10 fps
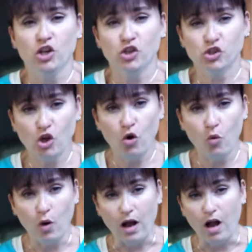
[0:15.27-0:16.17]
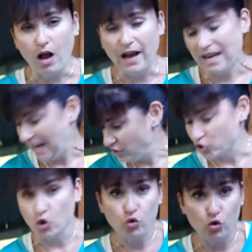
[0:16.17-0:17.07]
So I can't
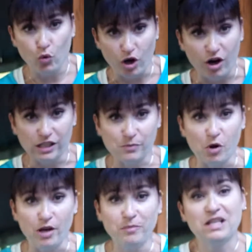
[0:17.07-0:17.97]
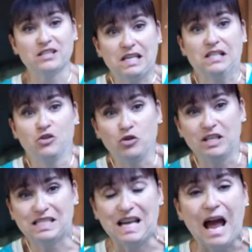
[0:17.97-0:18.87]
show you a hotspot because Dexter
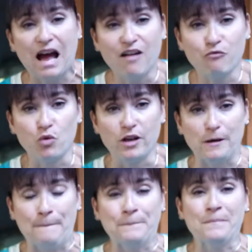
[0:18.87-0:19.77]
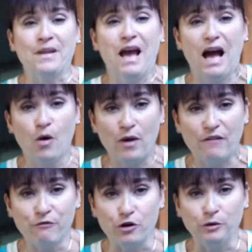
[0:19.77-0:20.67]
doesn't have one.
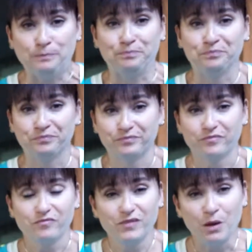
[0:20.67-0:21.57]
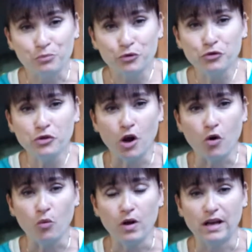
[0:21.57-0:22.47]
However,
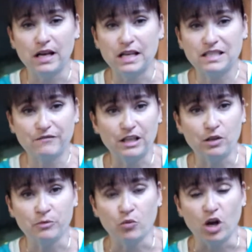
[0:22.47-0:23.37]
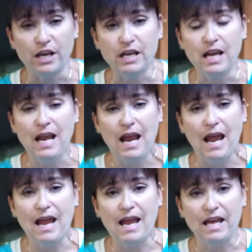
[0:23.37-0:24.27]
Bruno developed one,
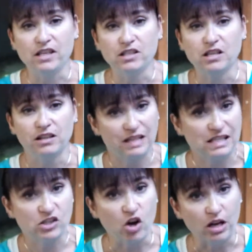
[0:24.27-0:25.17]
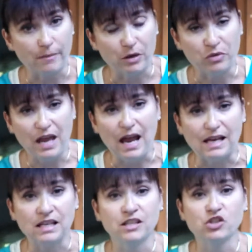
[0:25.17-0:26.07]
and let's talk about
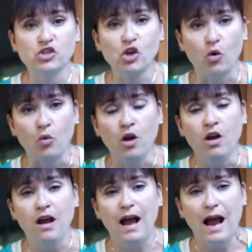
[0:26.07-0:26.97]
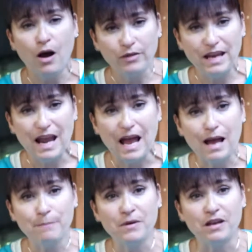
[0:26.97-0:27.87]
that. So how they
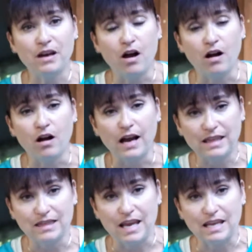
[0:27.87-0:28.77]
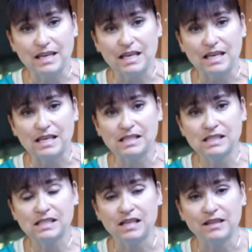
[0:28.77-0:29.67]
happen, I think,
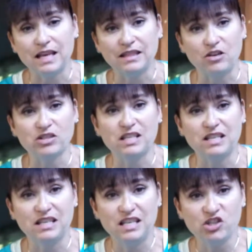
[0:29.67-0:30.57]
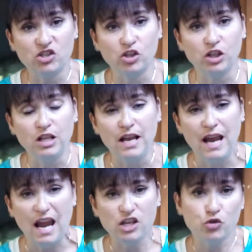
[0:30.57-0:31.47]
is that there's an initial
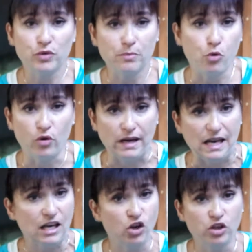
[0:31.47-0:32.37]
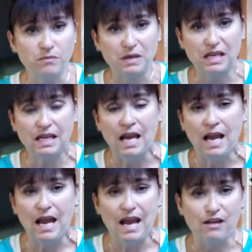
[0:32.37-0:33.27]
entry point. It could be
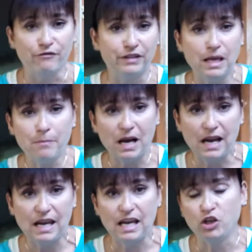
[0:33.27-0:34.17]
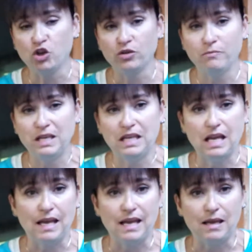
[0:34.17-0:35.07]
a flea bite, it could
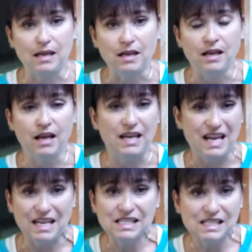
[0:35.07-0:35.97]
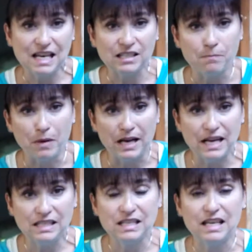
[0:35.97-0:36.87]
be an insect
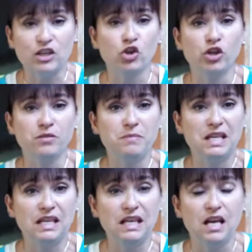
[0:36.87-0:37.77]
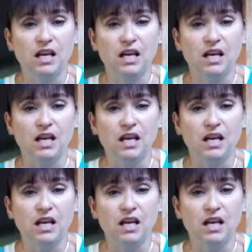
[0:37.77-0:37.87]
bite, it could be